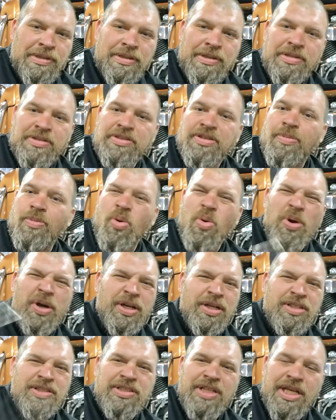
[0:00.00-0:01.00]
some
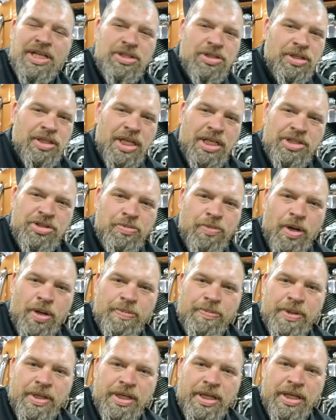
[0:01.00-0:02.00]
organization that you might
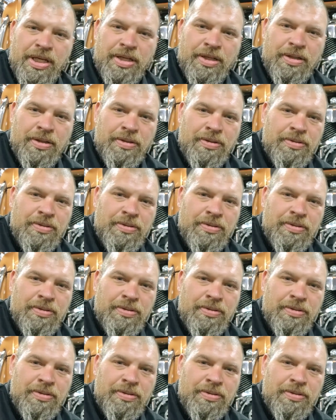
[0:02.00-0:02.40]
be in,